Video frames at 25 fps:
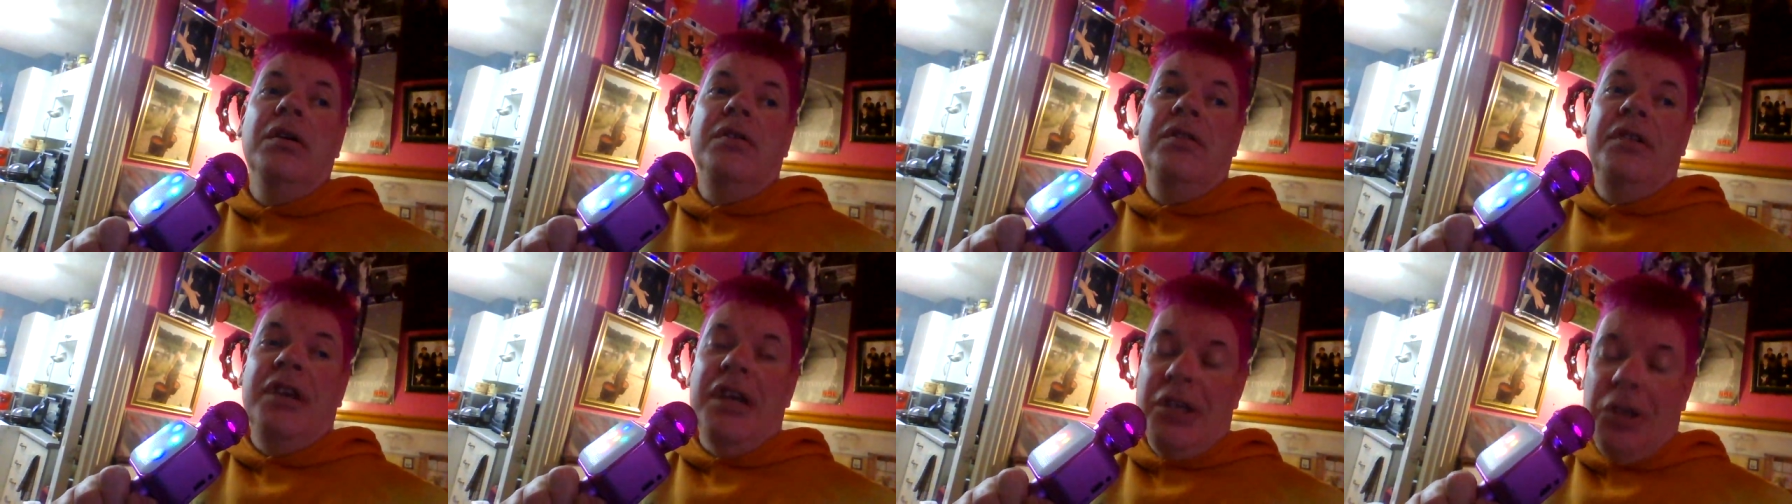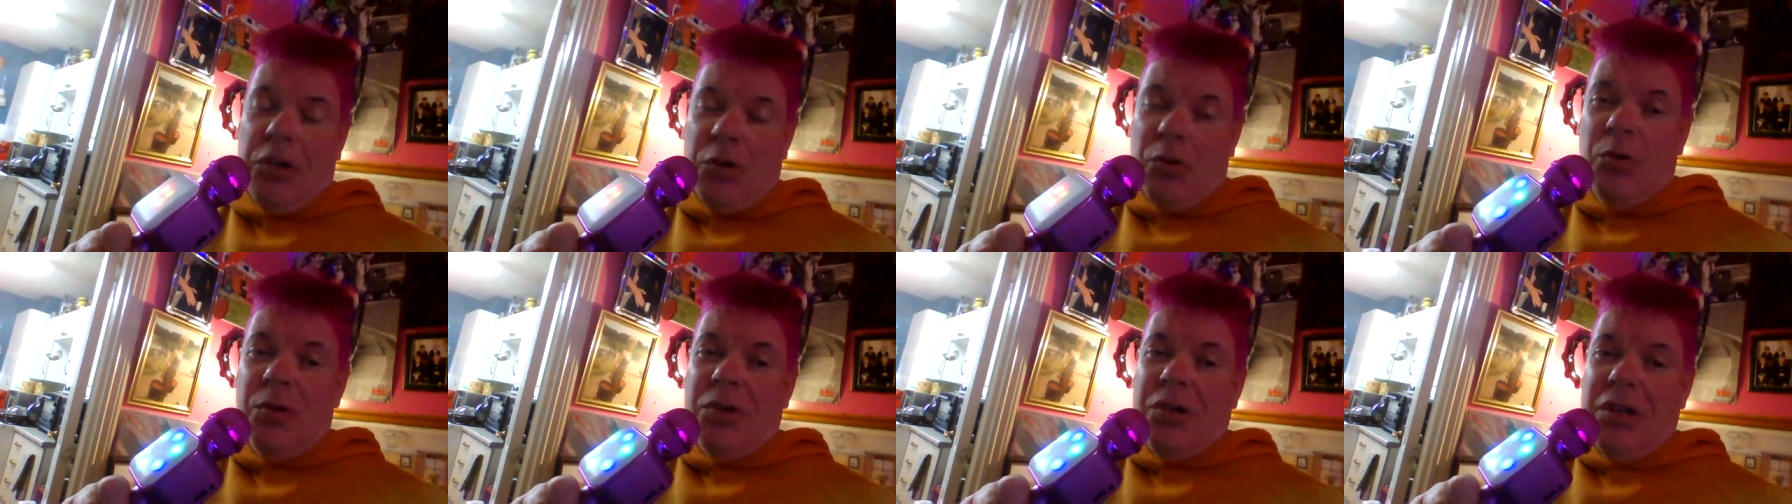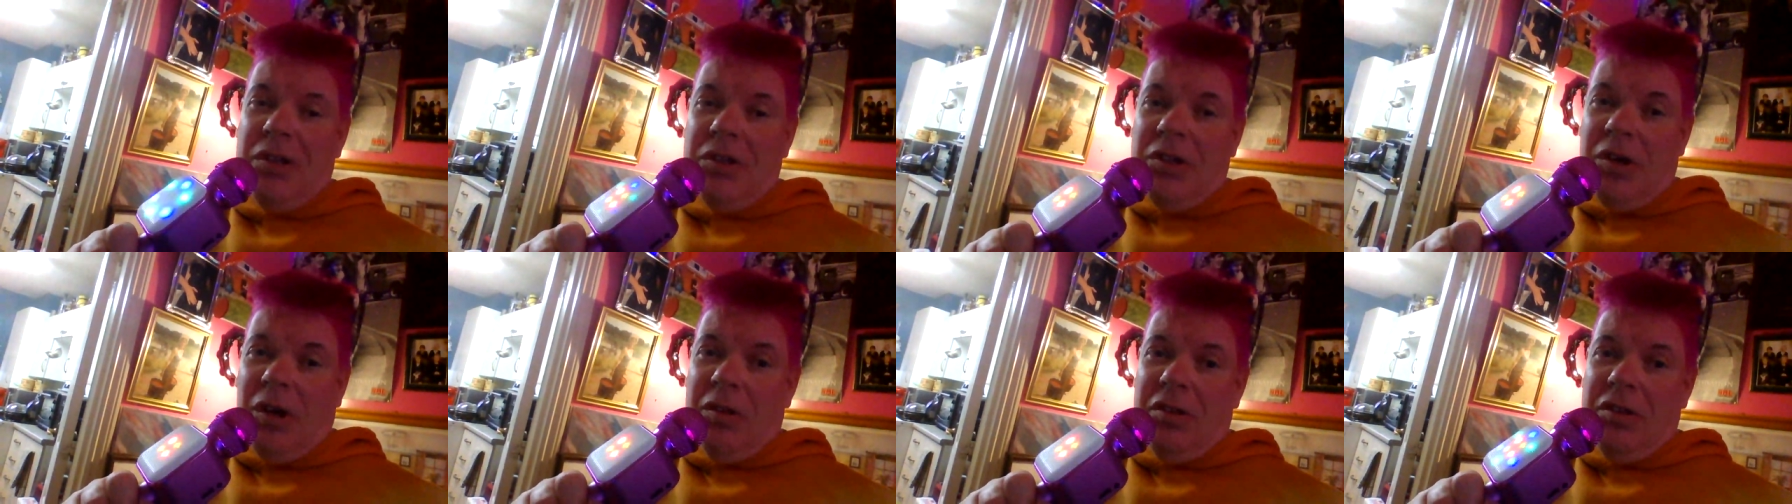discos
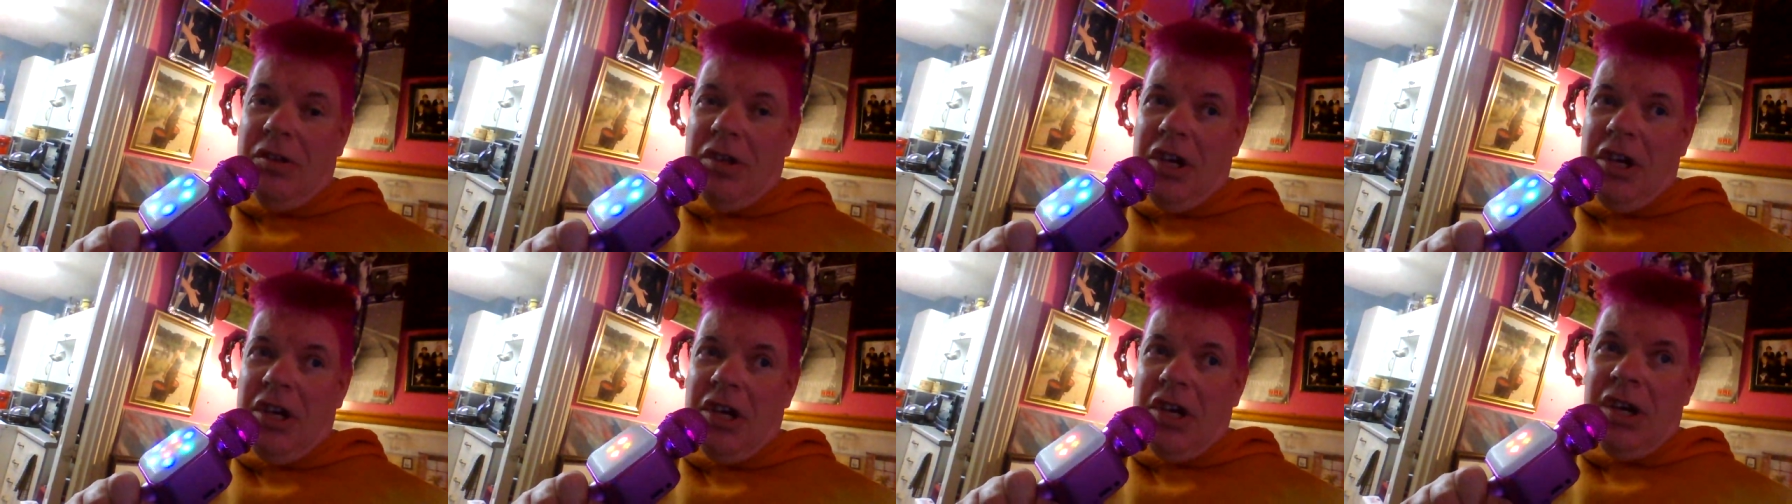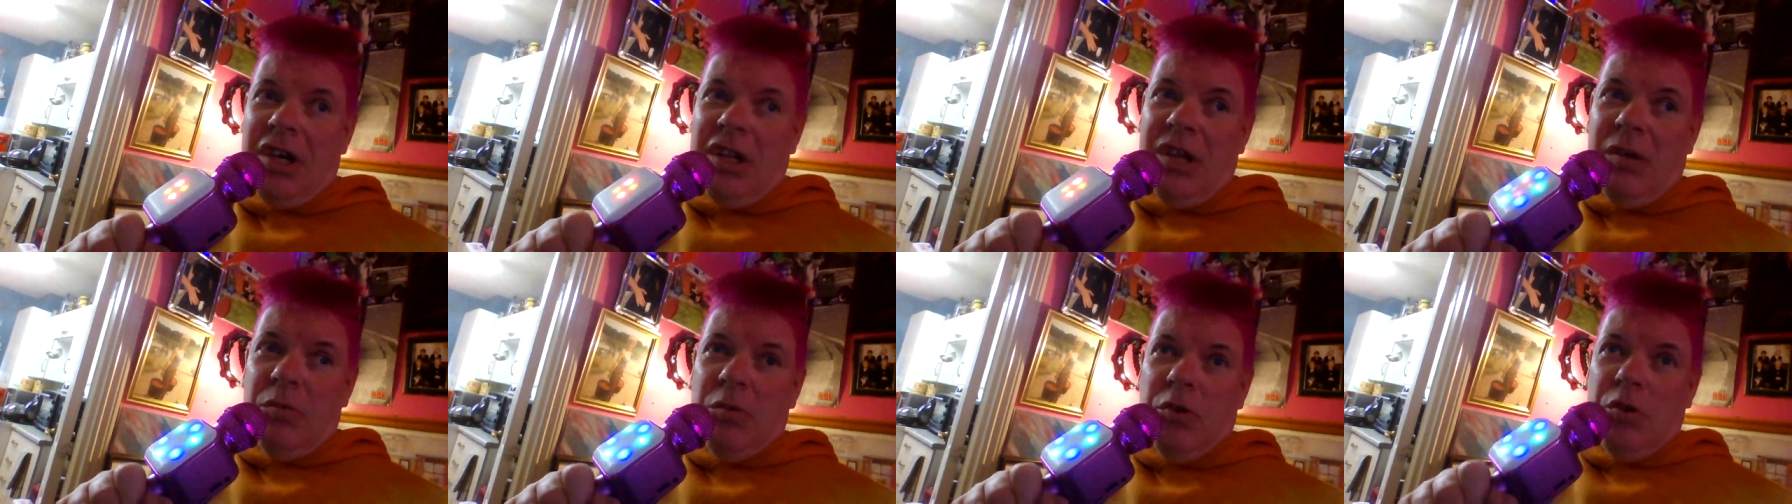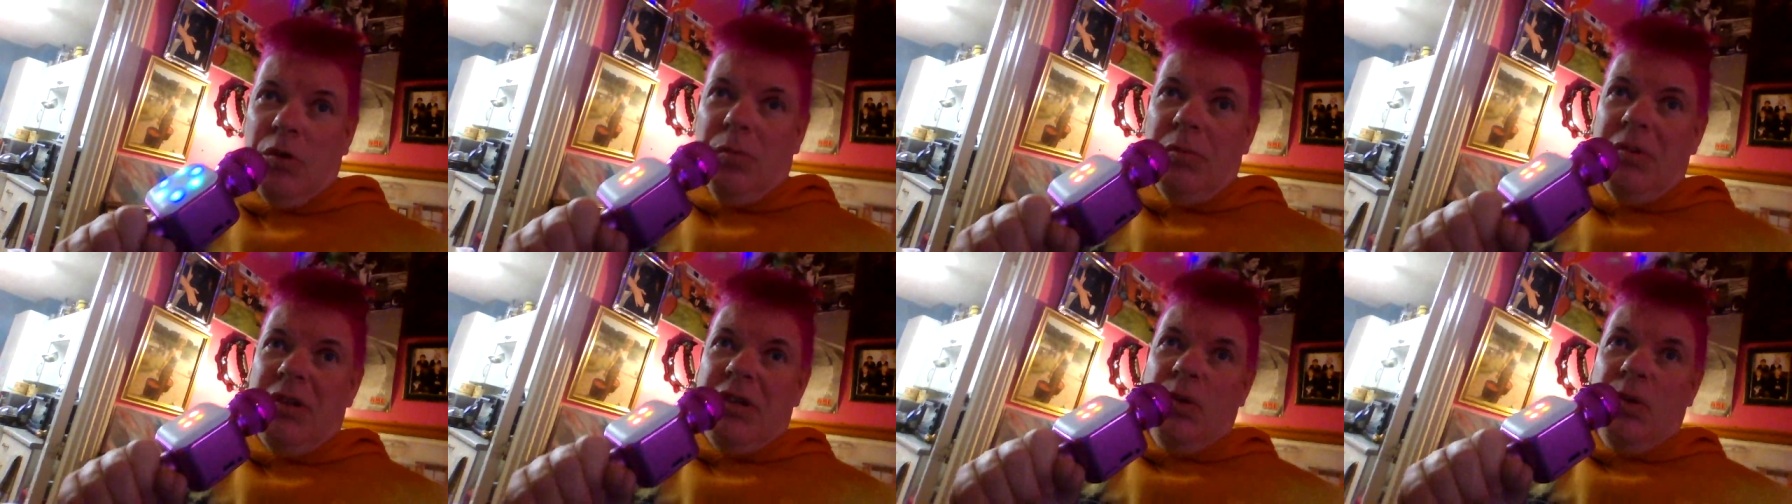in Dundee, and it was open